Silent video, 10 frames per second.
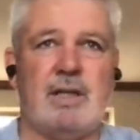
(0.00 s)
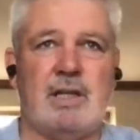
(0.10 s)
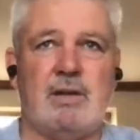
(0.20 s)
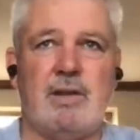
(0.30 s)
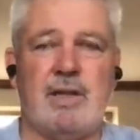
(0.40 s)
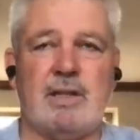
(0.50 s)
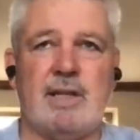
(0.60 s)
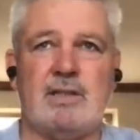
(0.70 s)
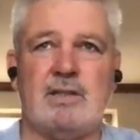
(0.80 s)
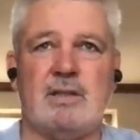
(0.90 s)
You know, I think
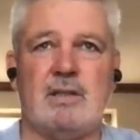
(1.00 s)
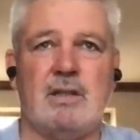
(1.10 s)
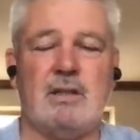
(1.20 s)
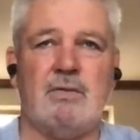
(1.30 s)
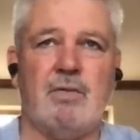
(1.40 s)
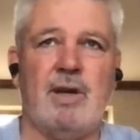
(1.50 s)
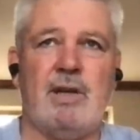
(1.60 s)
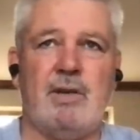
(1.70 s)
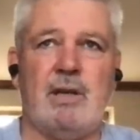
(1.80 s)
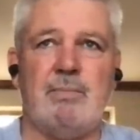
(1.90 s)
that's
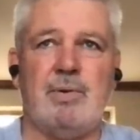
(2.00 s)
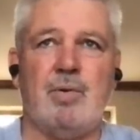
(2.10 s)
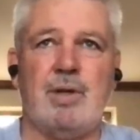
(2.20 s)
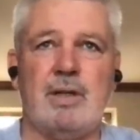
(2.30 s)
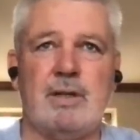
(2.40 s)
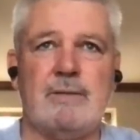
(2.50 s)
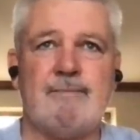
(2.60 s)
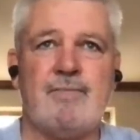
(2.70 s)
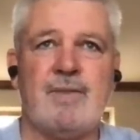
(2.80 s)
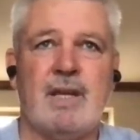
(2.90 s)
really, really important, and
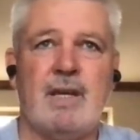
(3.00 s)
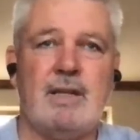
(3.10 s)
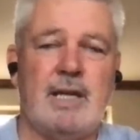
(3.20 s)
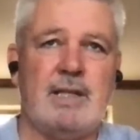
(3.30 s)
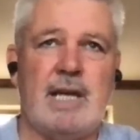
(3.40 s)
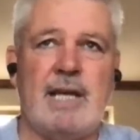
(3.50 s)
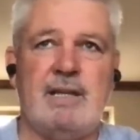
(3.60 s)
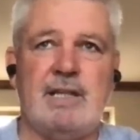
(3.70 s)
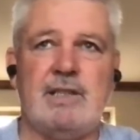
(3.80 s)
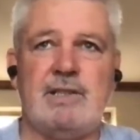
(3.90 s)
and and
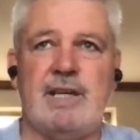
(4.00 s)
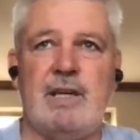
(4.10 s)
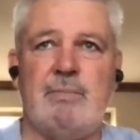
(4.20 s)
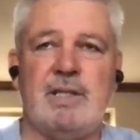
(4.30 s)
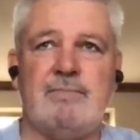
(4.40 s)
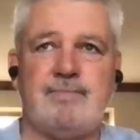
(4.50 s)
then the team, and